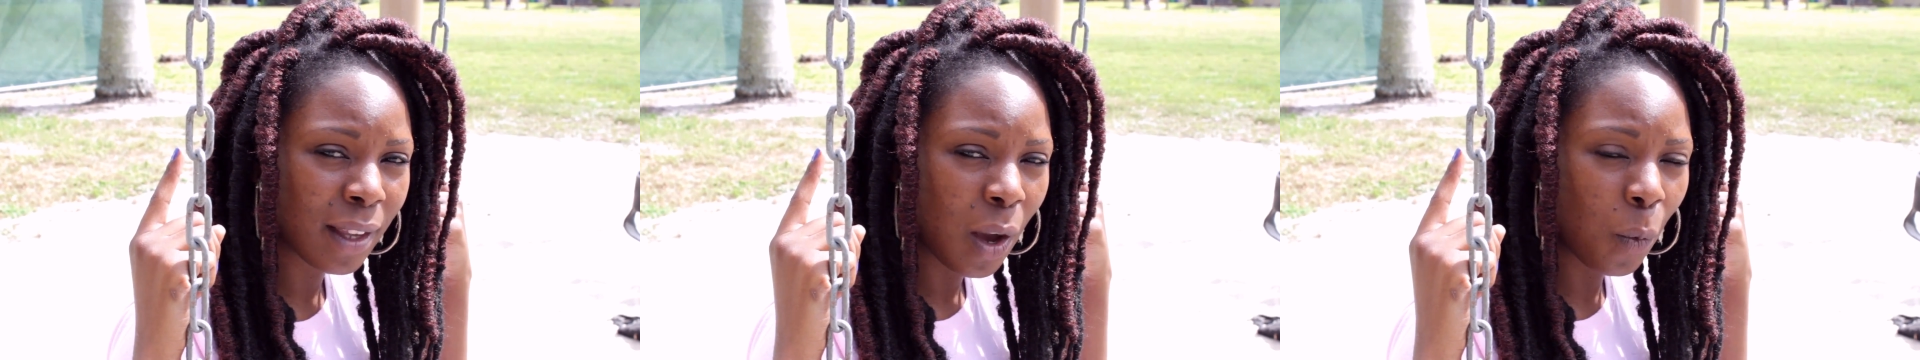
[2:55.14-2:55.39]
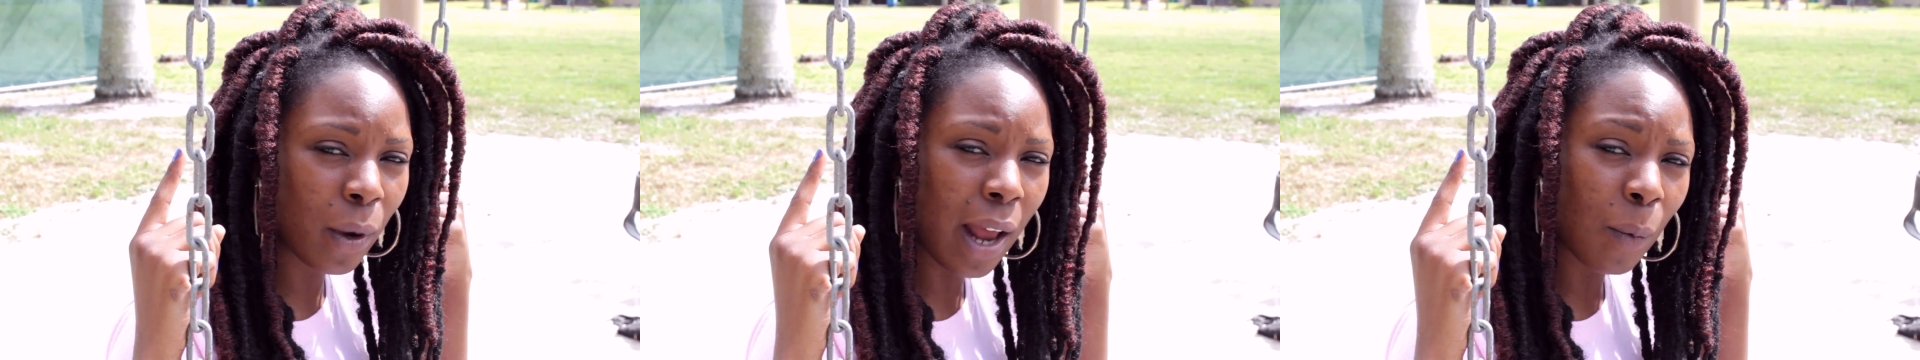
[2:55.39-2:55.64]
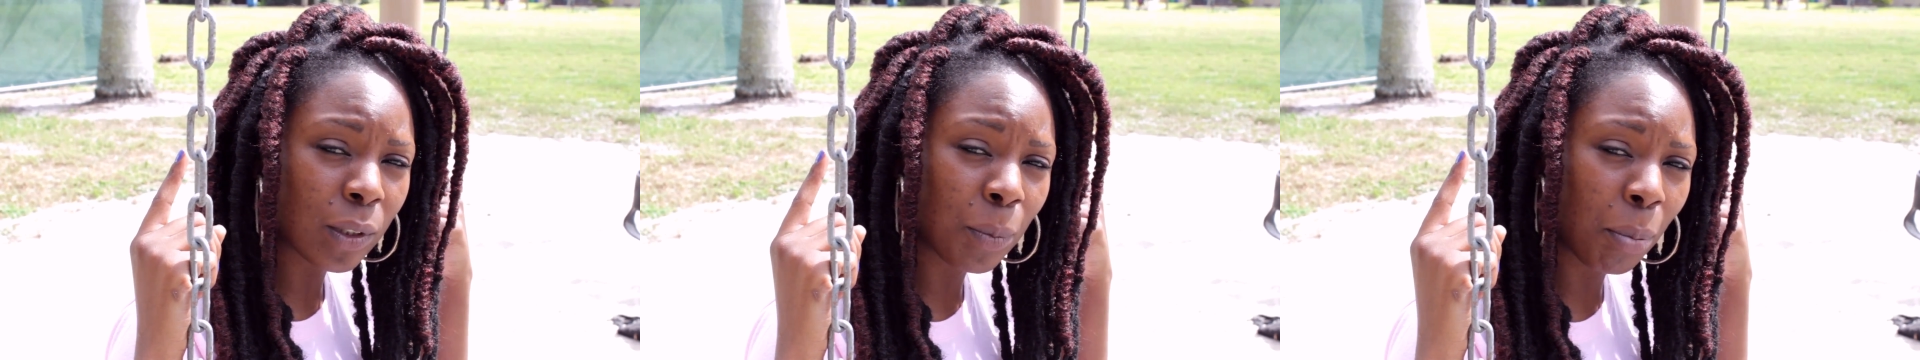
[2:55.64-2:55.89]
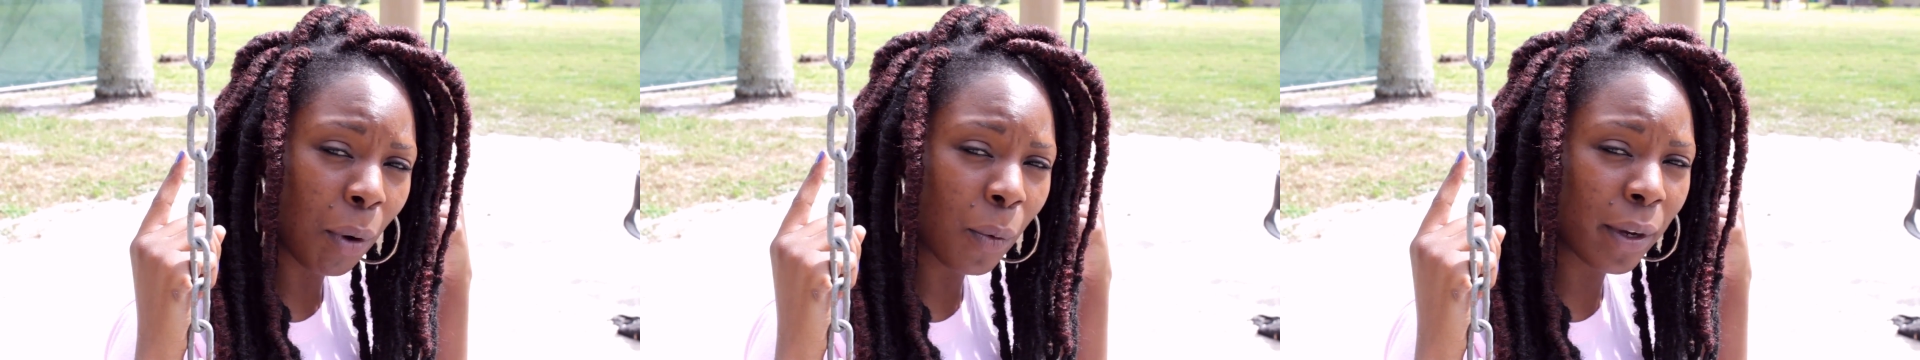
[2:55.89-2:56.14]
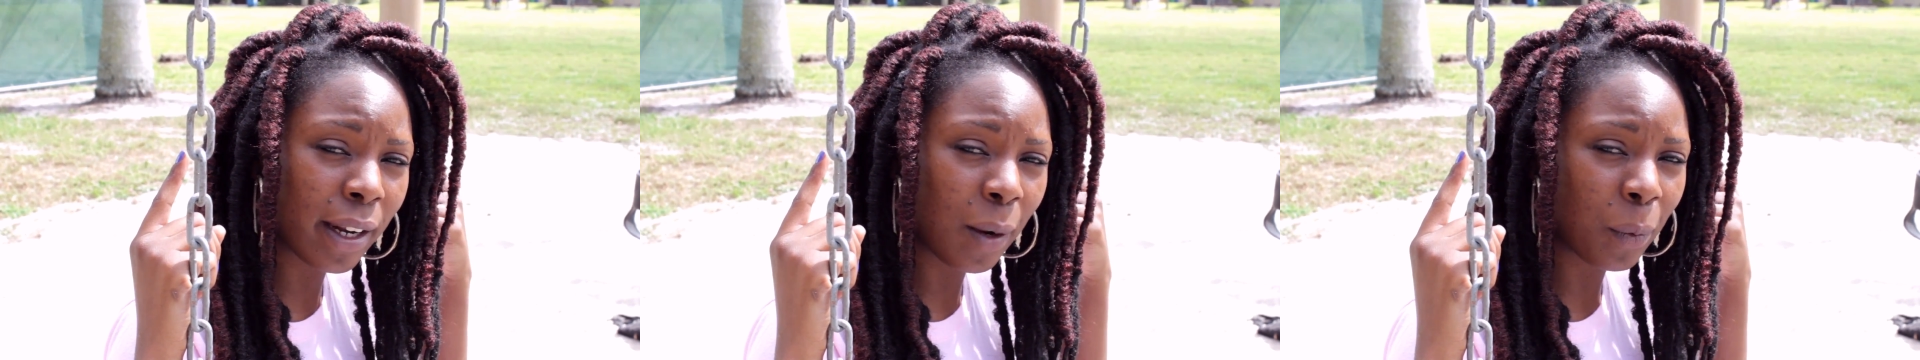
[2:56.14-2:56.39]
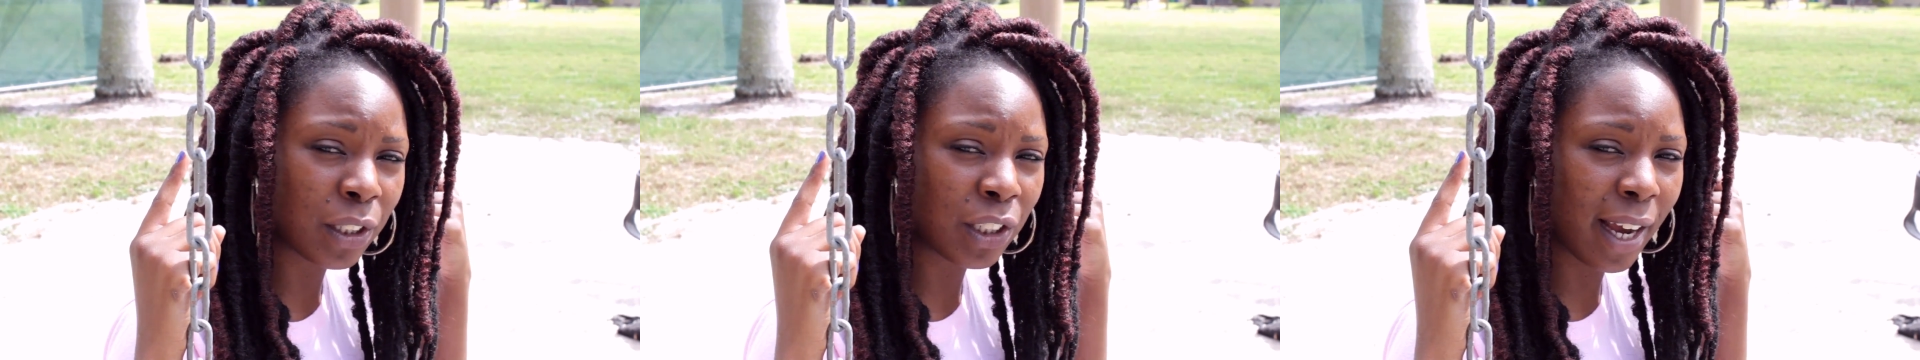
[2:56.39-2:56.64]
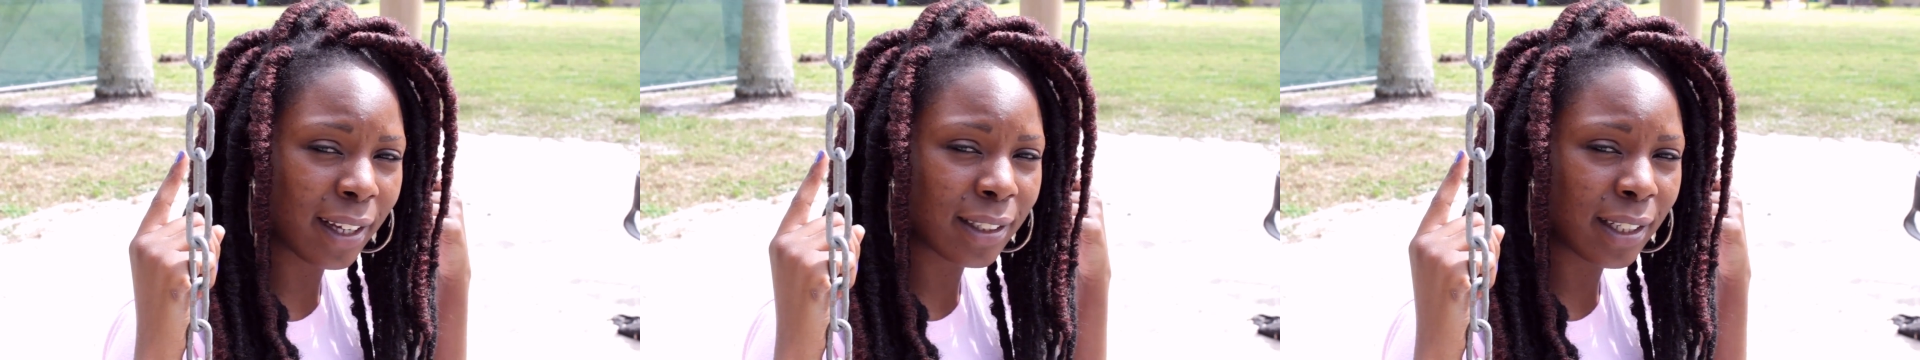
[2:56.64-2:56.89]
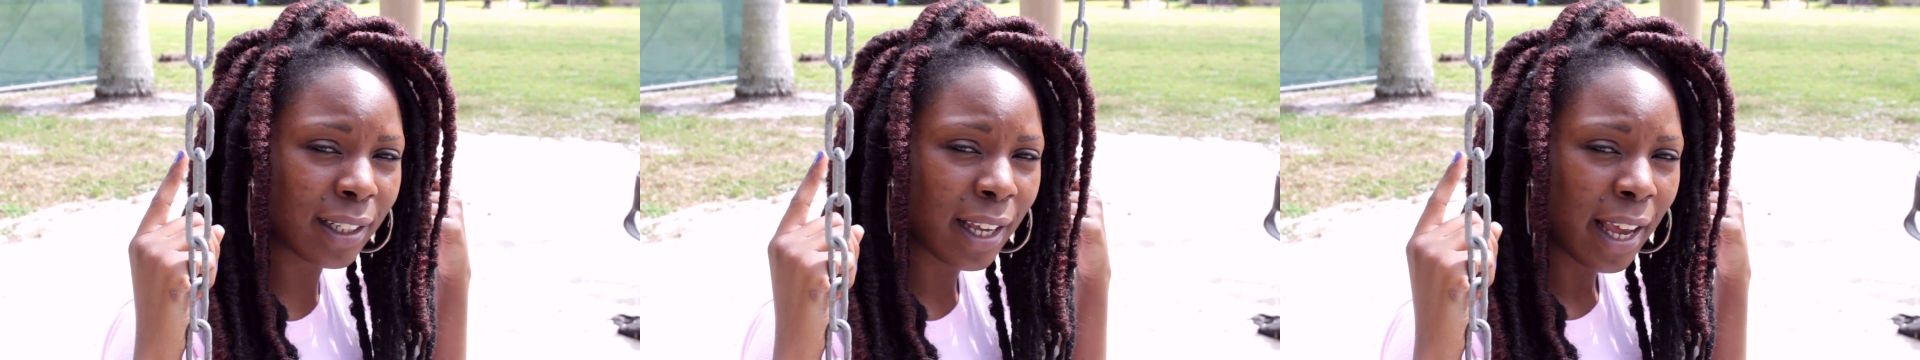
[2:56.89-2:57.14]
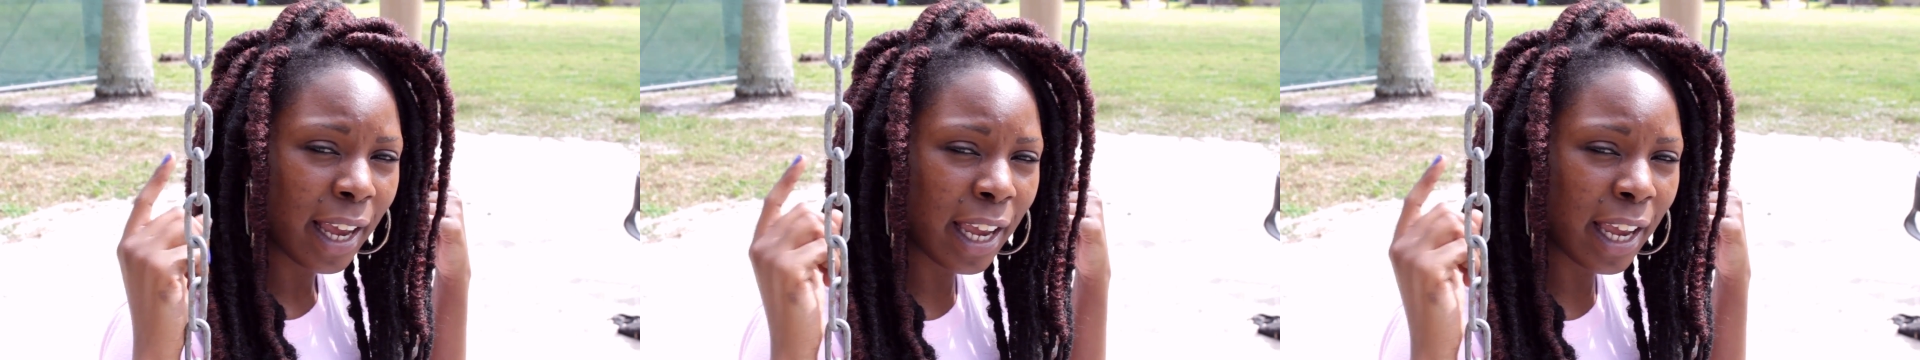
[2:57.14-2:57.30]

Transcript: When I was broken and rejected, he